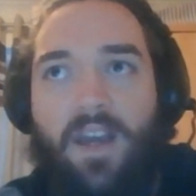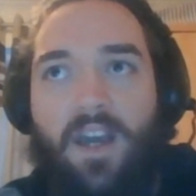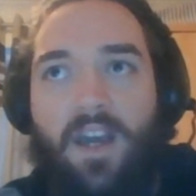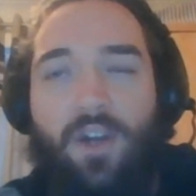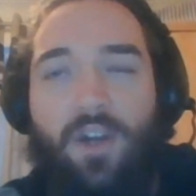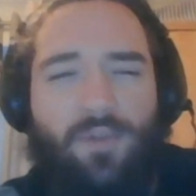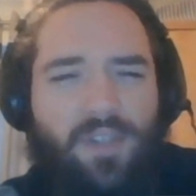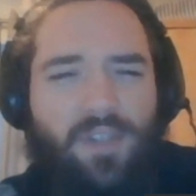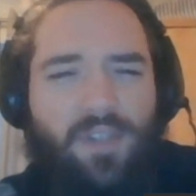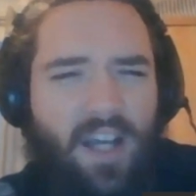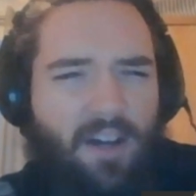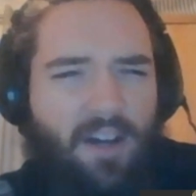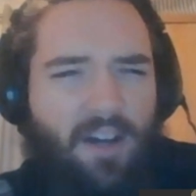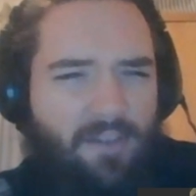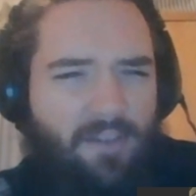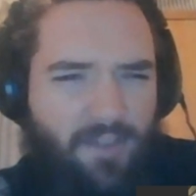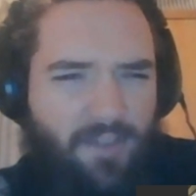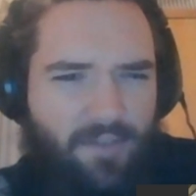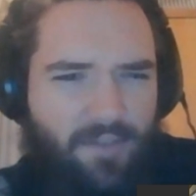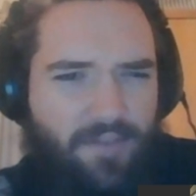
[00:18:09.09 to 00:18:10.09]
who was out, I
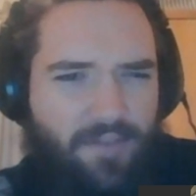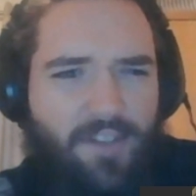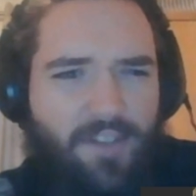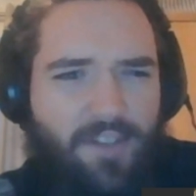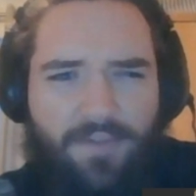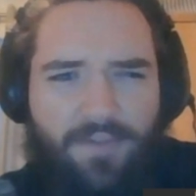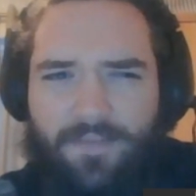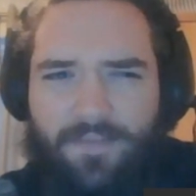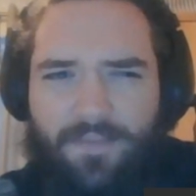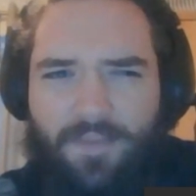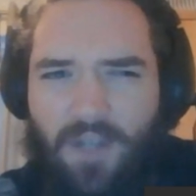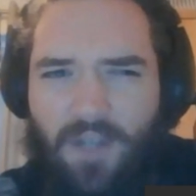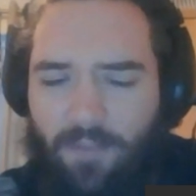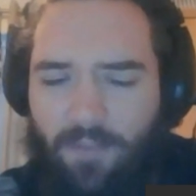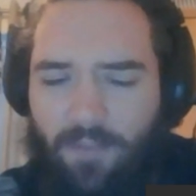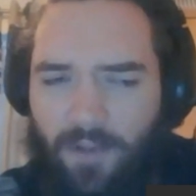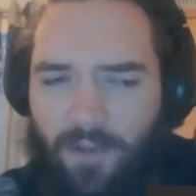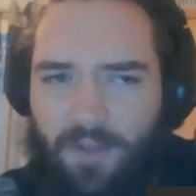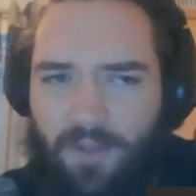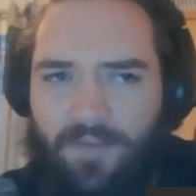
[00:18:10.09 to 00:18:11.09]
think, for the first
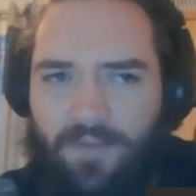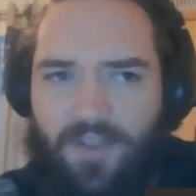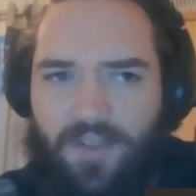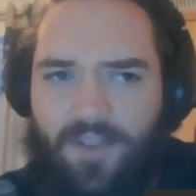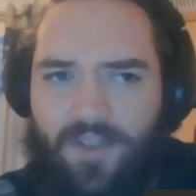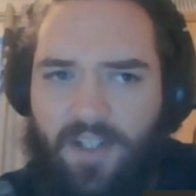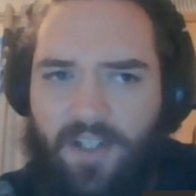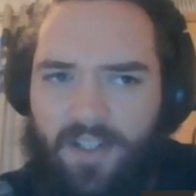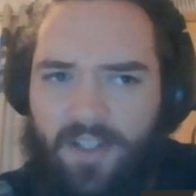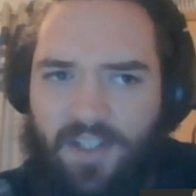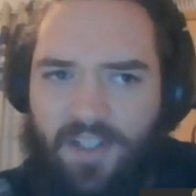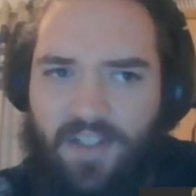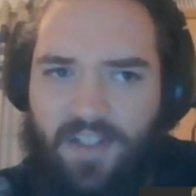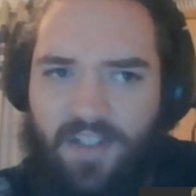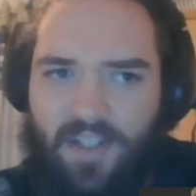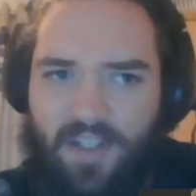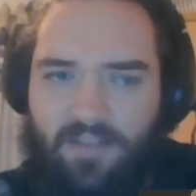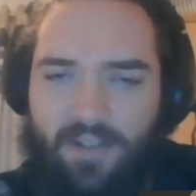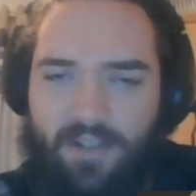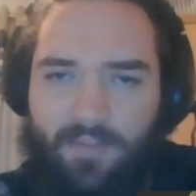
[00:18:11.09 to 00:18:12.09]
couple of months at the start of the
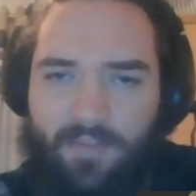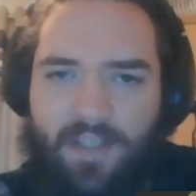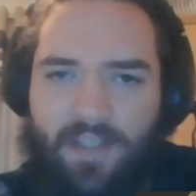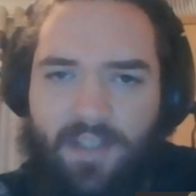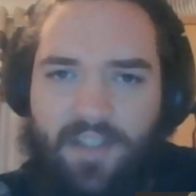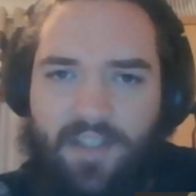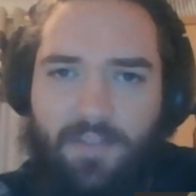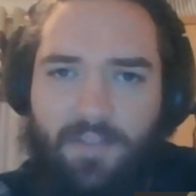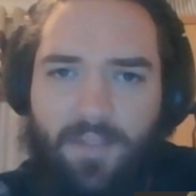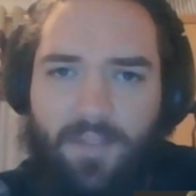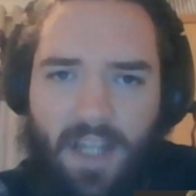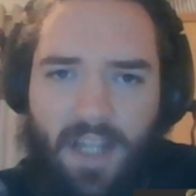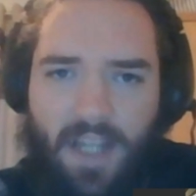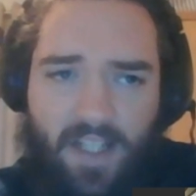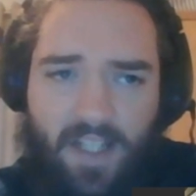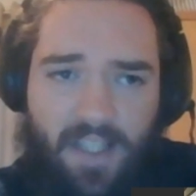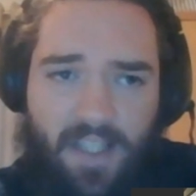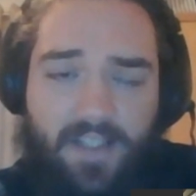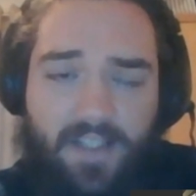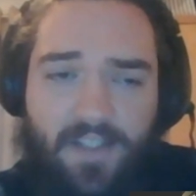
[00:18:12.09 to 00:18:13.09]
season. They really missed him, but
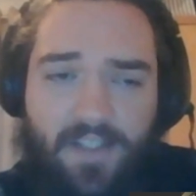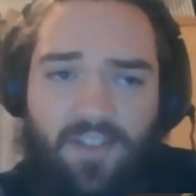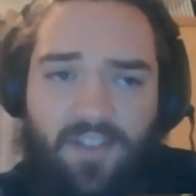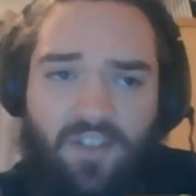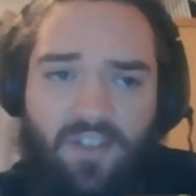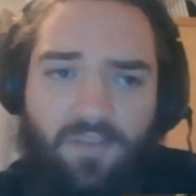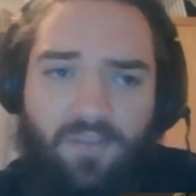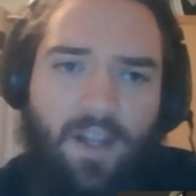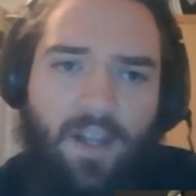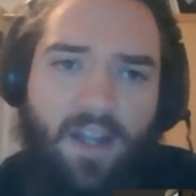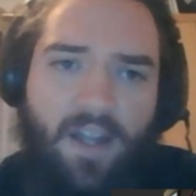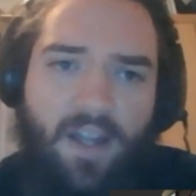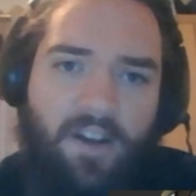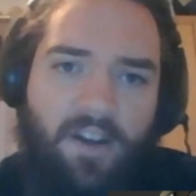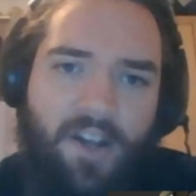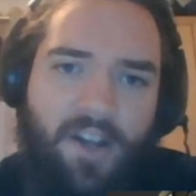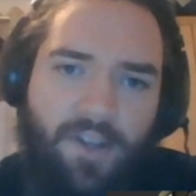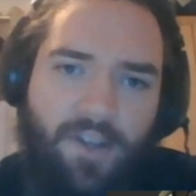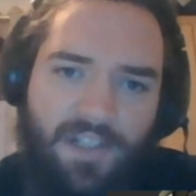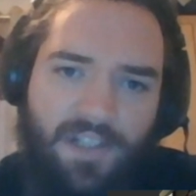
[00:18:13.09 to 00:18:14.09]
Danny Ings is a good player. I
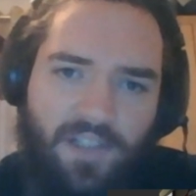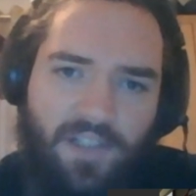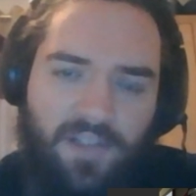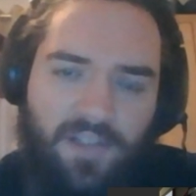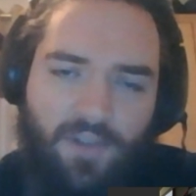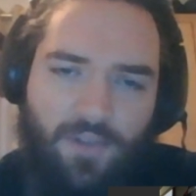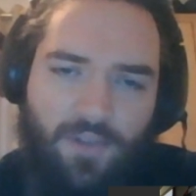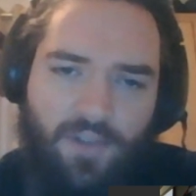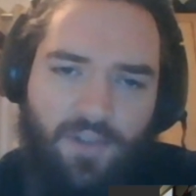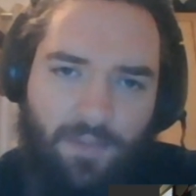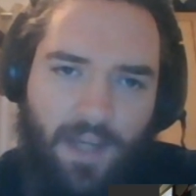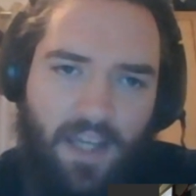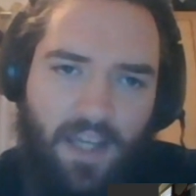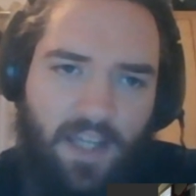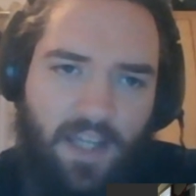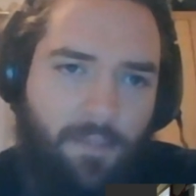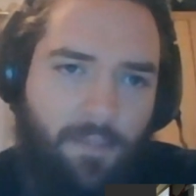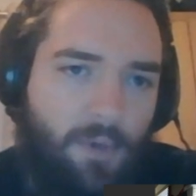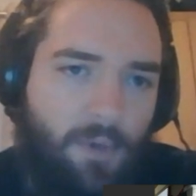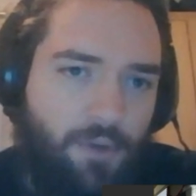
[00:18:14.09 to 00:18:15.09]
know there's talks about
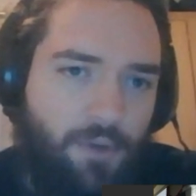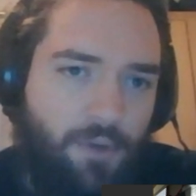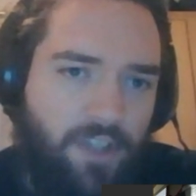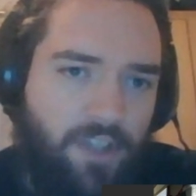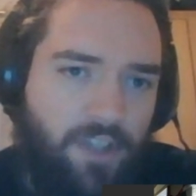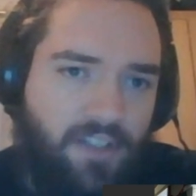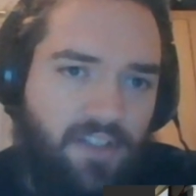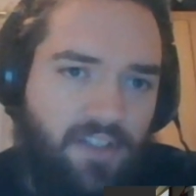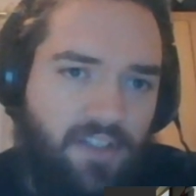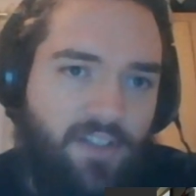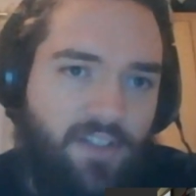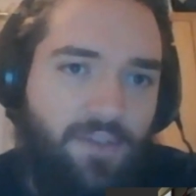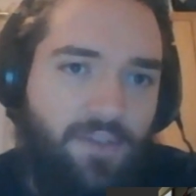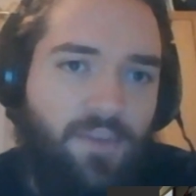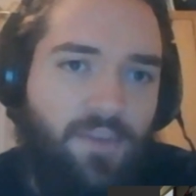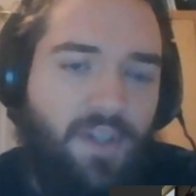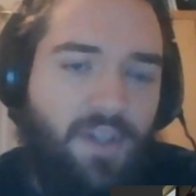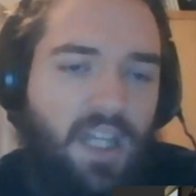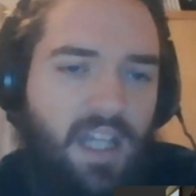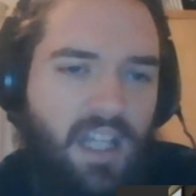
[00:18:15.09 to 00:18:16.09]
him moving
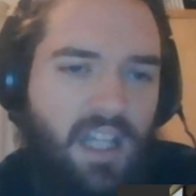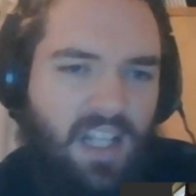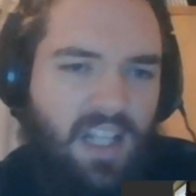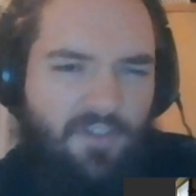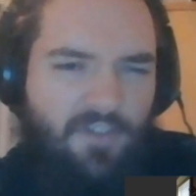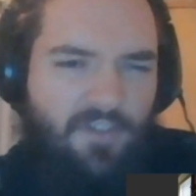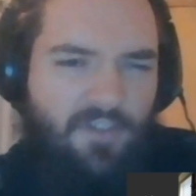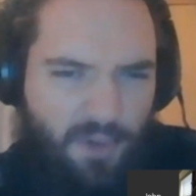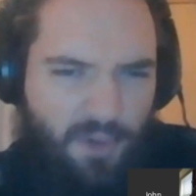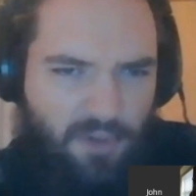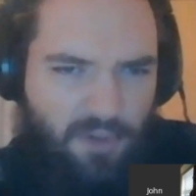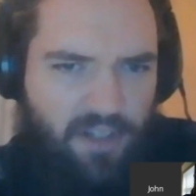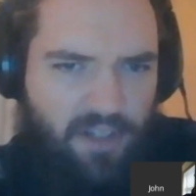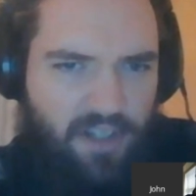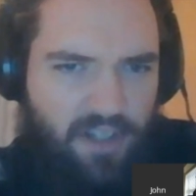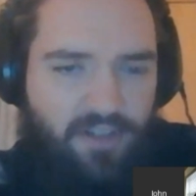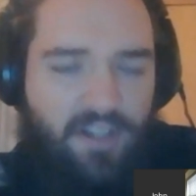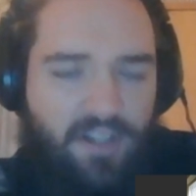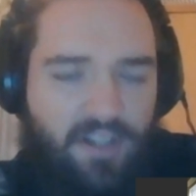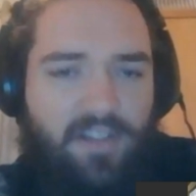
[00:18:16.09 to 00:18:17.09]
to Liverpool, or
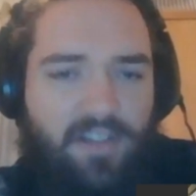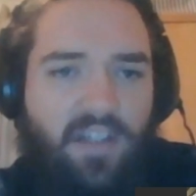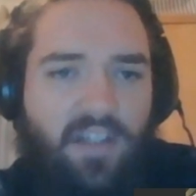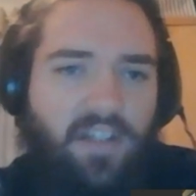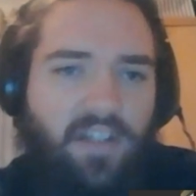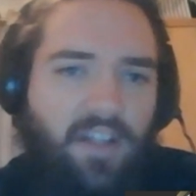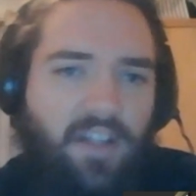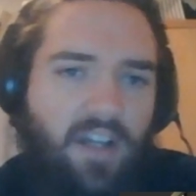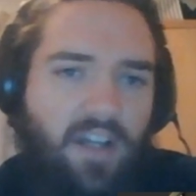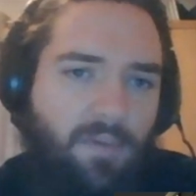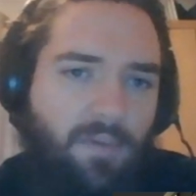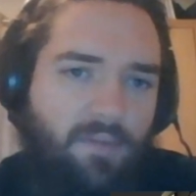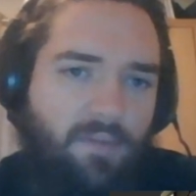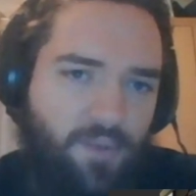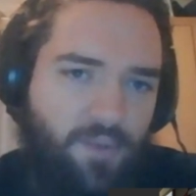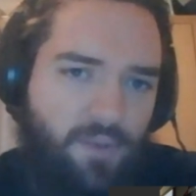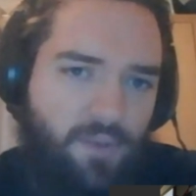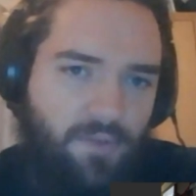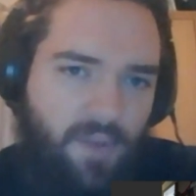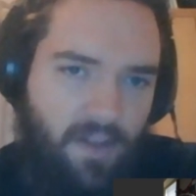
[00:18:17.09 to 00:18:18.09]
interested, and a couple of
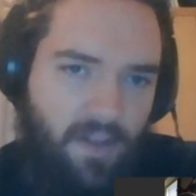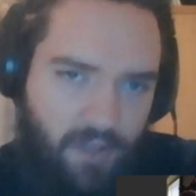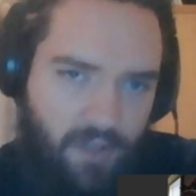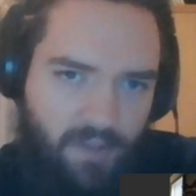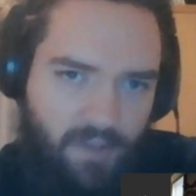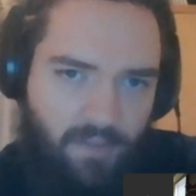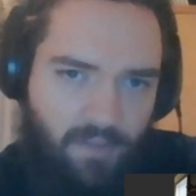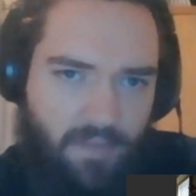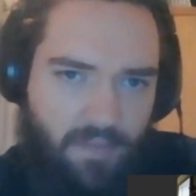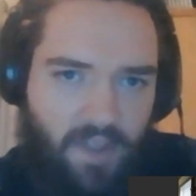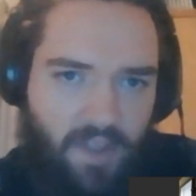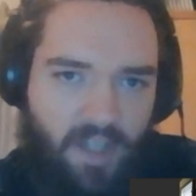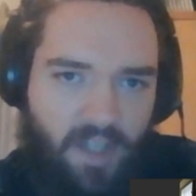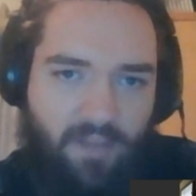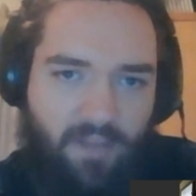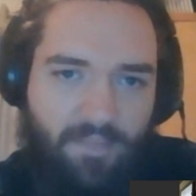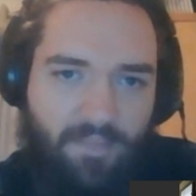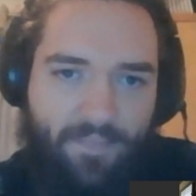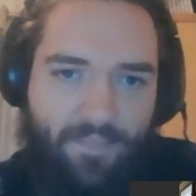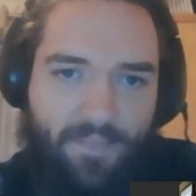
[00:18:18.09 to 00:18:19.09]
sort of other,
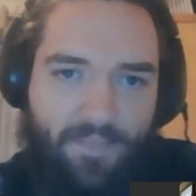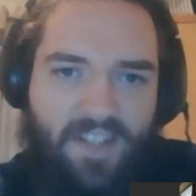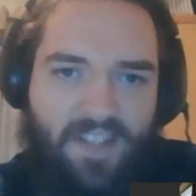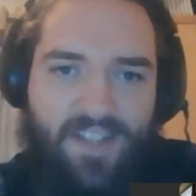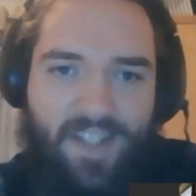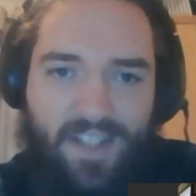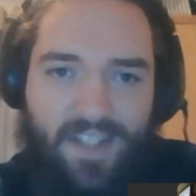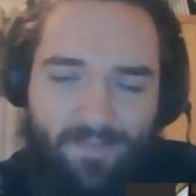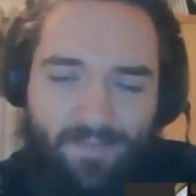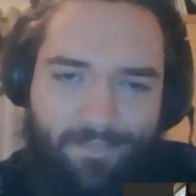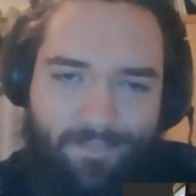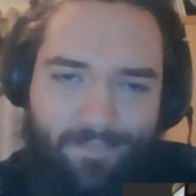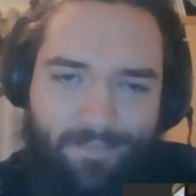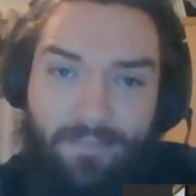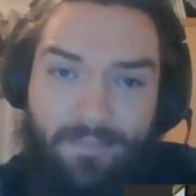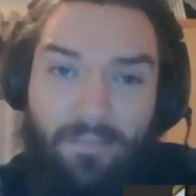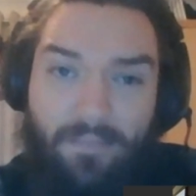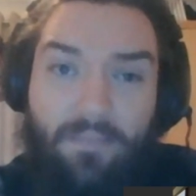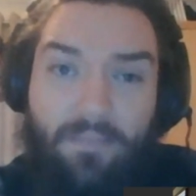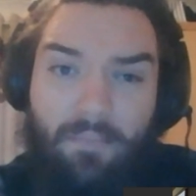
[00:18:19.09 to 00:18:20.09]
I'd say,
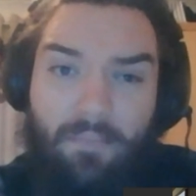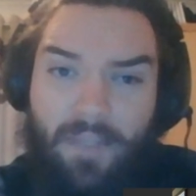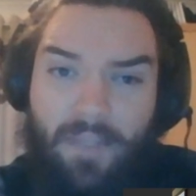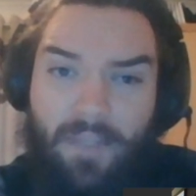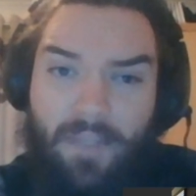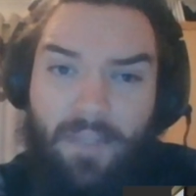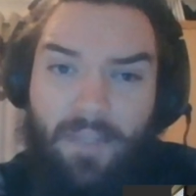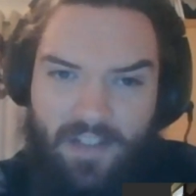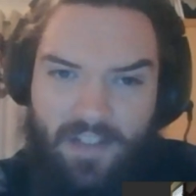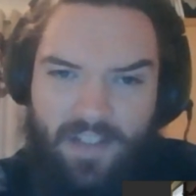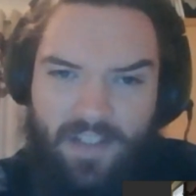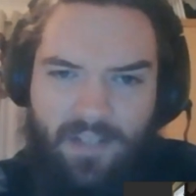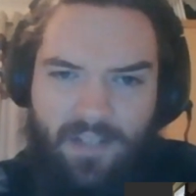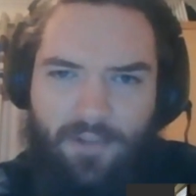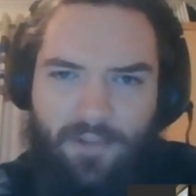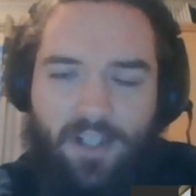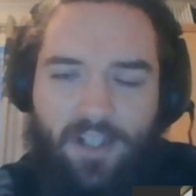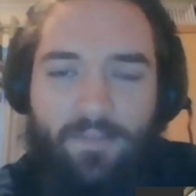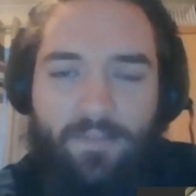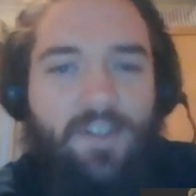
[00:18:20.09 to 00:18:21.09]
middle of the table
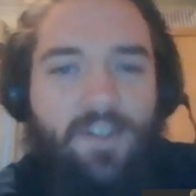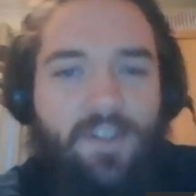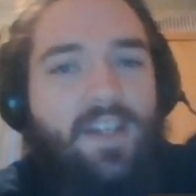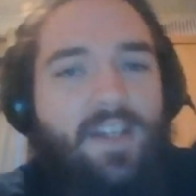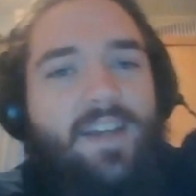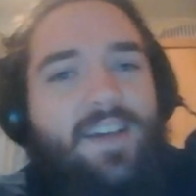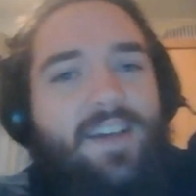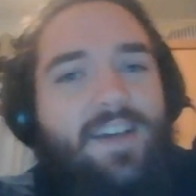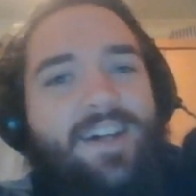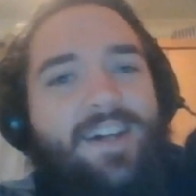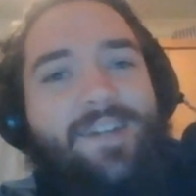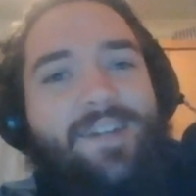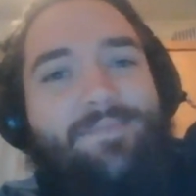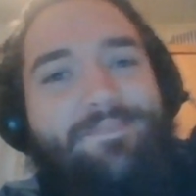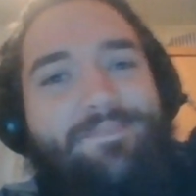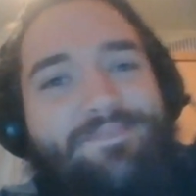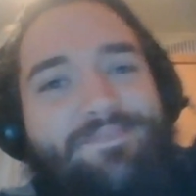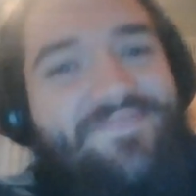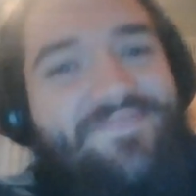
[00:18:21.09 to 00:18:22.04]
clubs are